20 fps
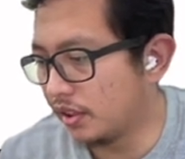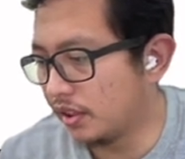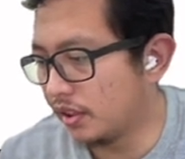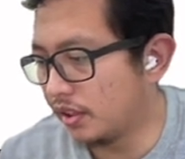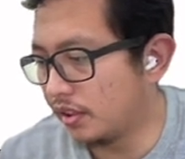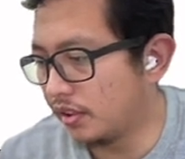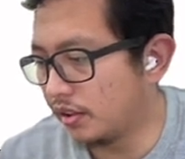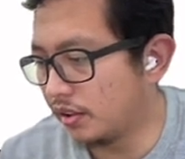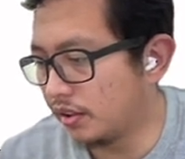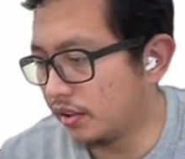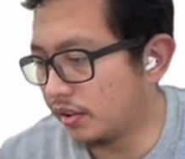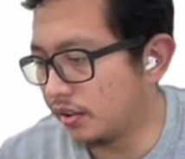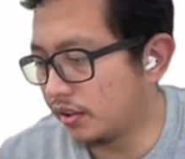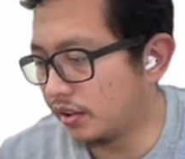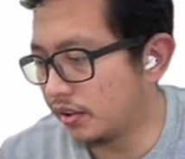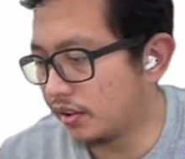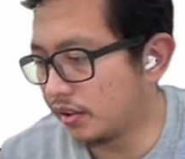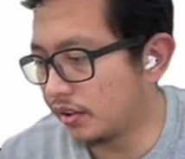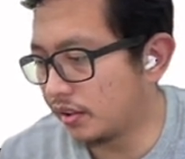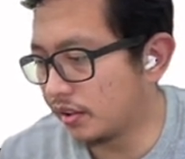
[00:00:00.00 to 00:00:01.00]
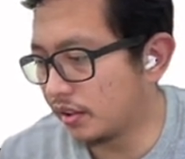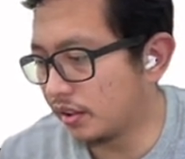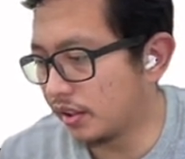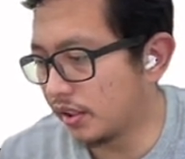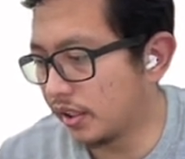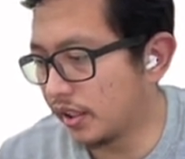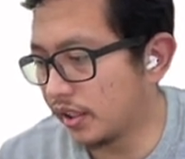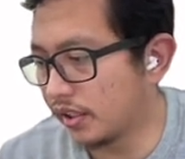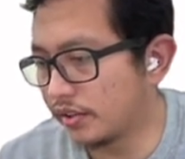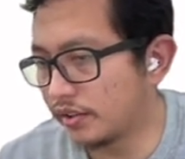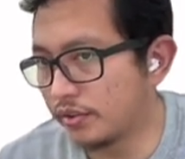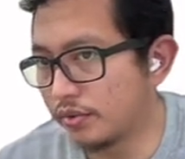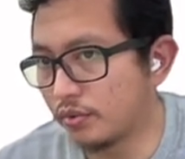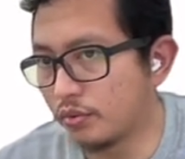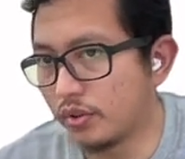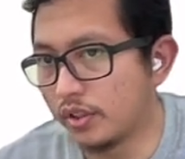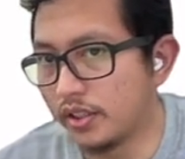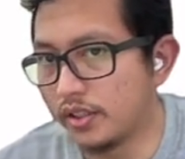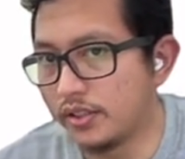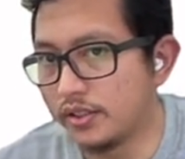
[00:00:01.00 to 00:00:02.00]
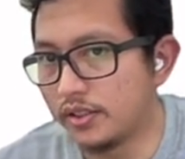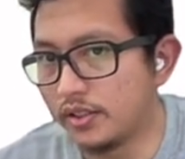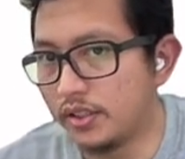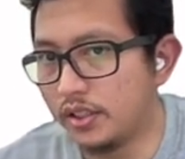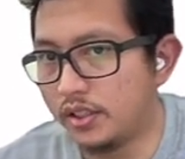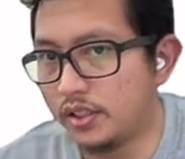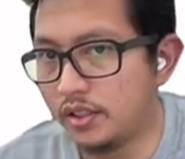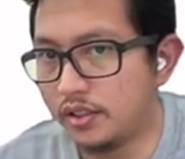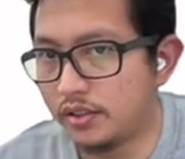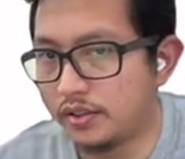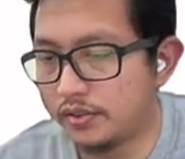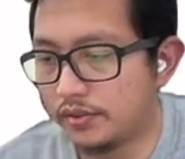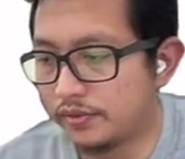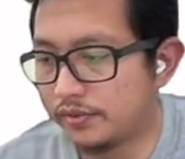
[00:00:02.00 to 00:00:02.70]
in x, y, z,